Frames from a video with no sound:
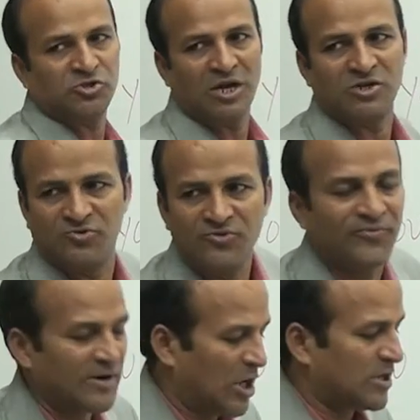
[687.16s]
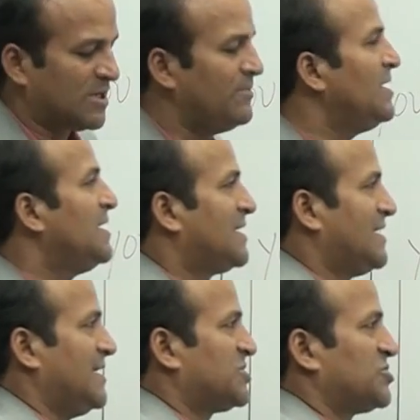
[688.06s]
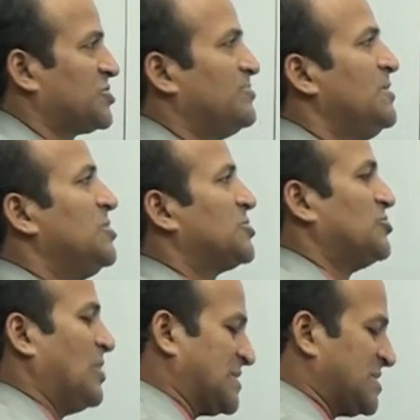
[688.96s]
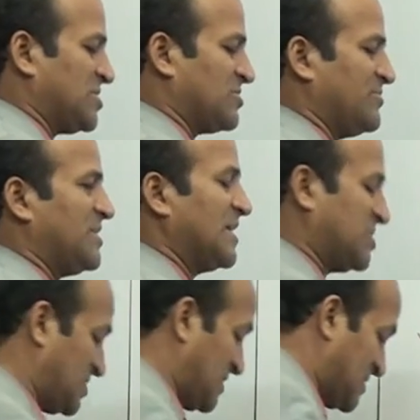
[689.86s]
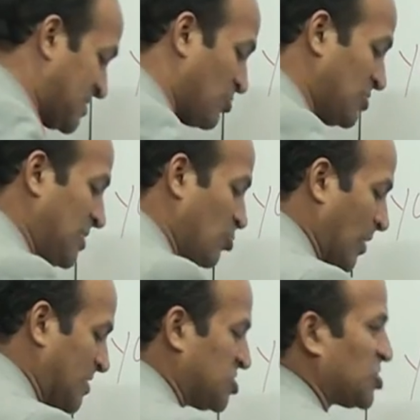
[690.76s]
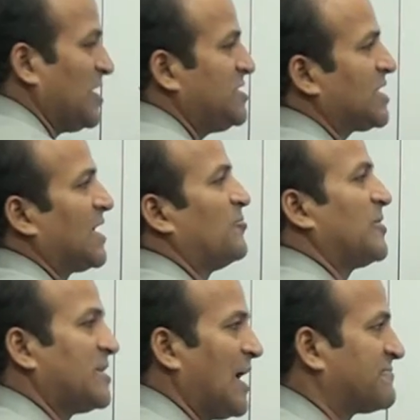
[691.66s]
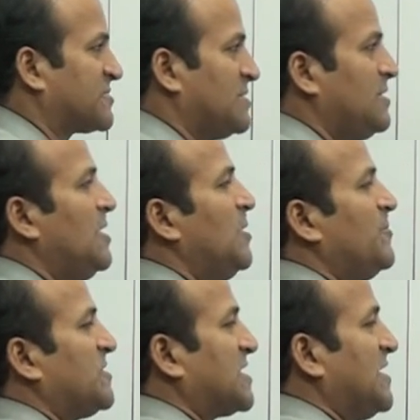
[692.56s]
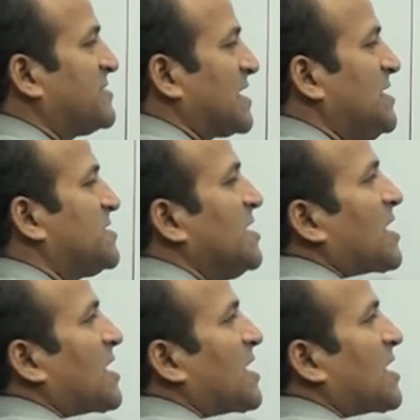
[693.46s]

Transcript: not good for long term relationship. So, assertive communication is the only one choice and one option which gives us